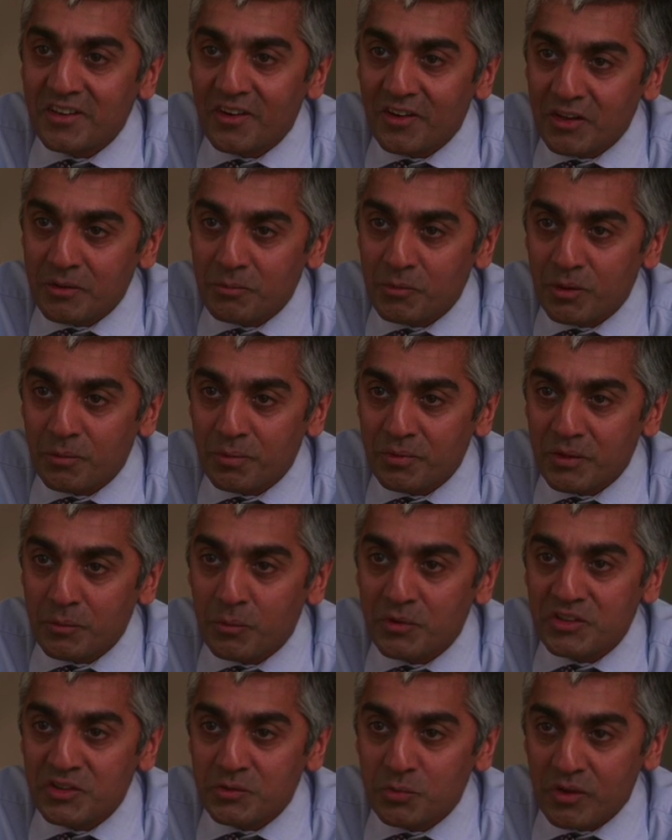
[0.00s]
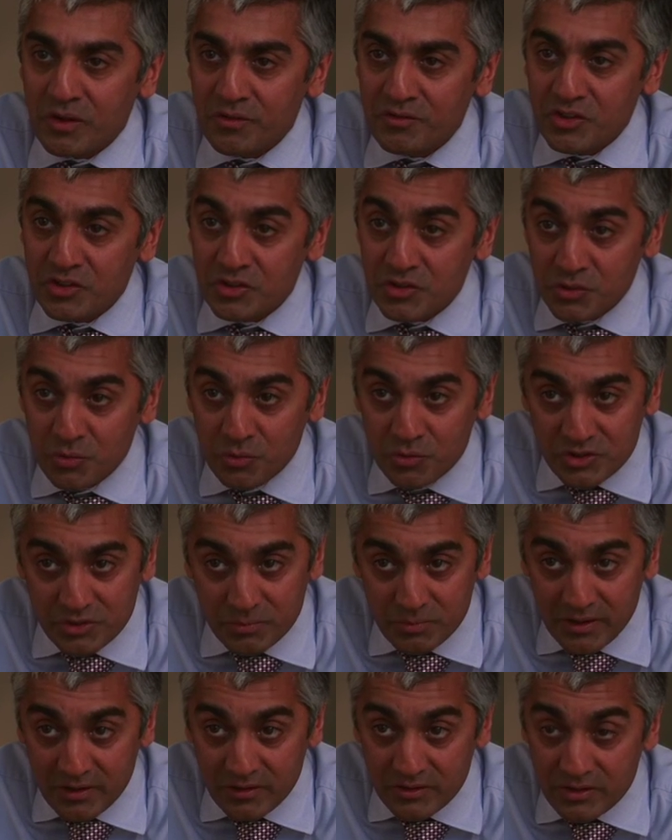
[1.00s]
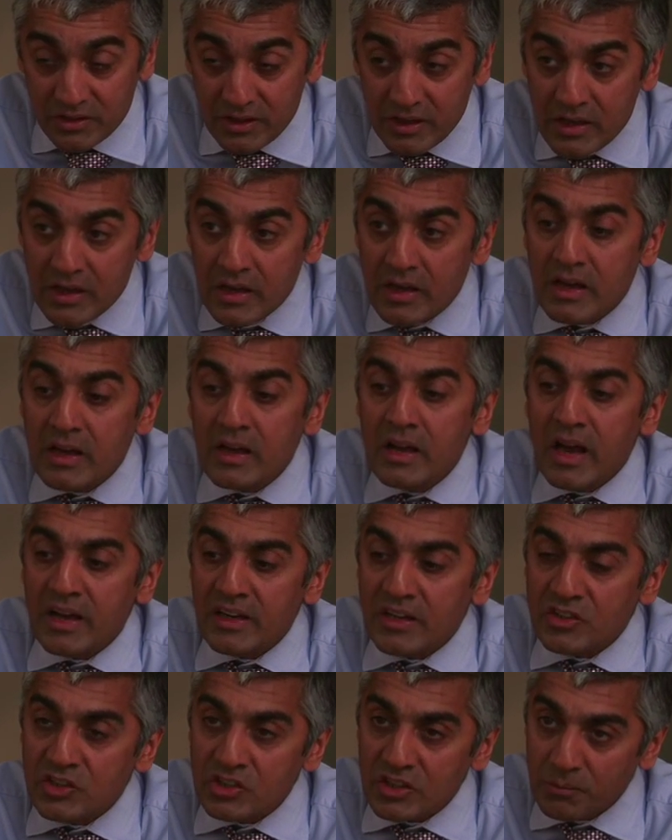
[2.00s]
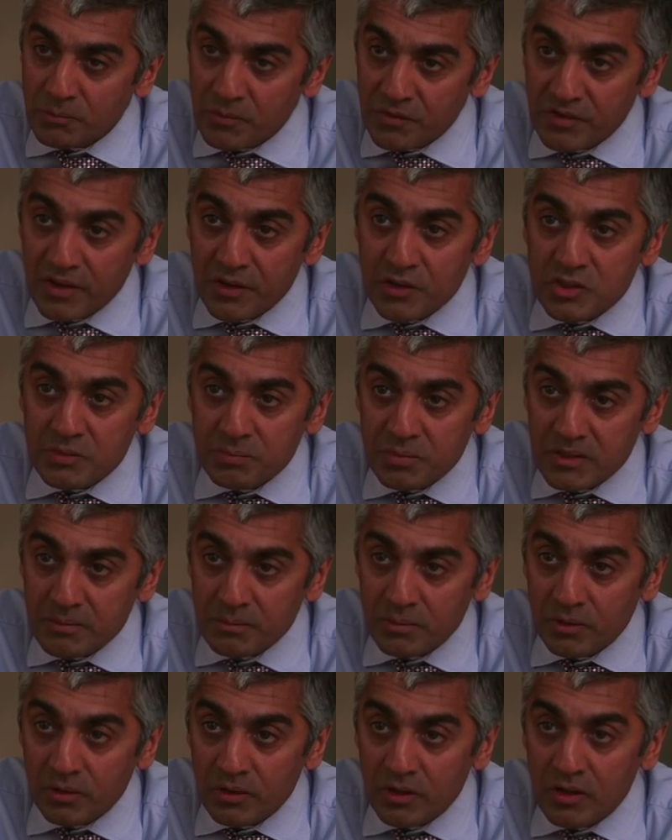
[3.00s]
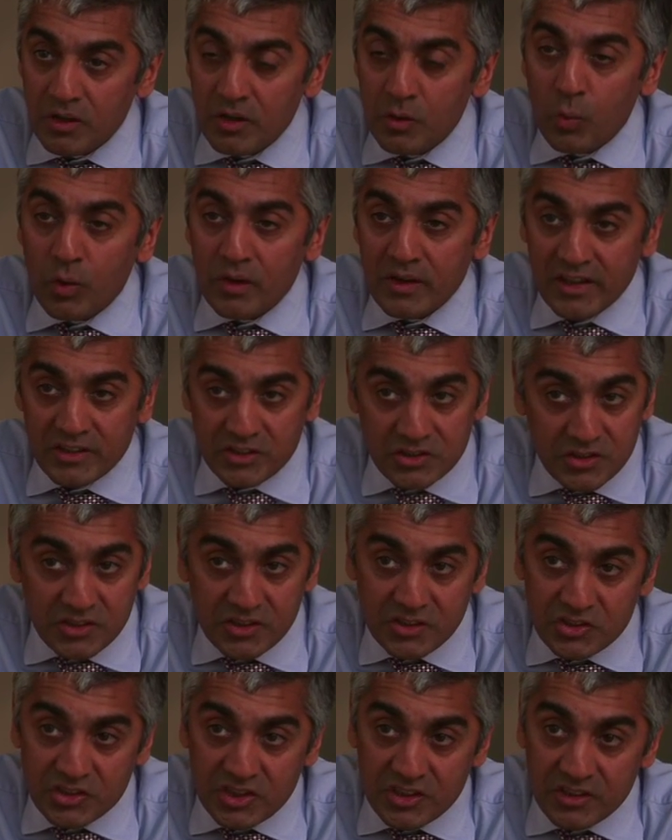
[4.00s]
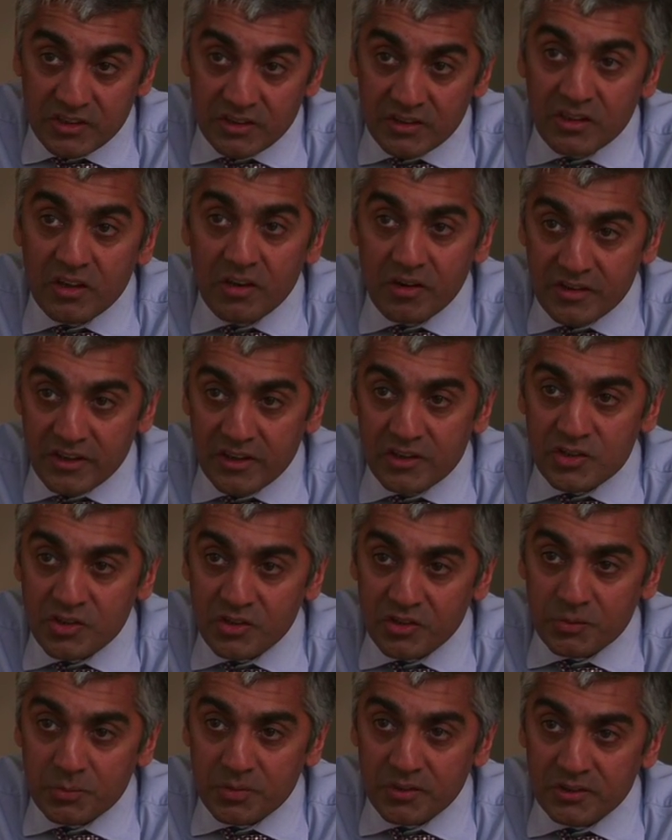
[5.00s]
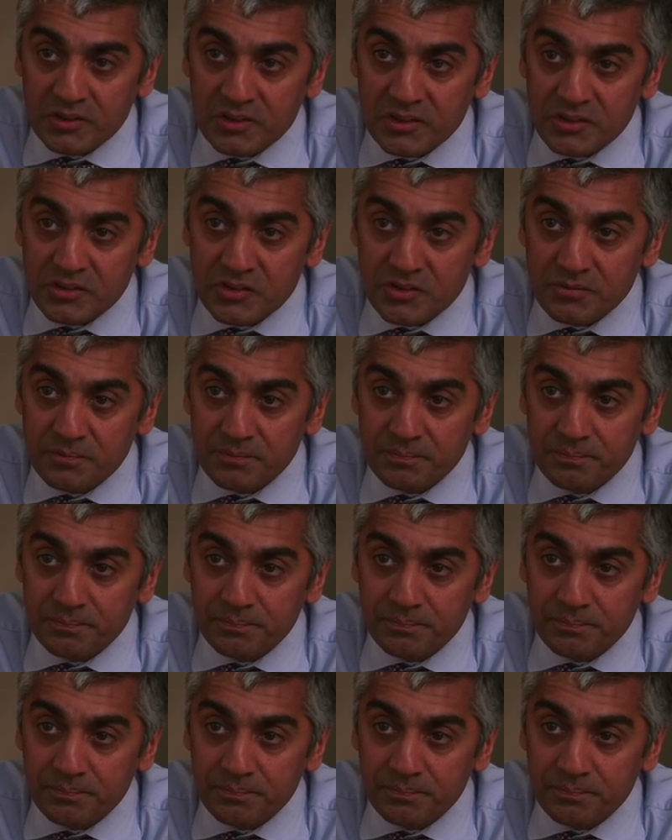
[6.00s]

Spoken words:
cardiomyopathy, which is what I've just talked about. And in some of those people, one has to consider cardiac transplantation.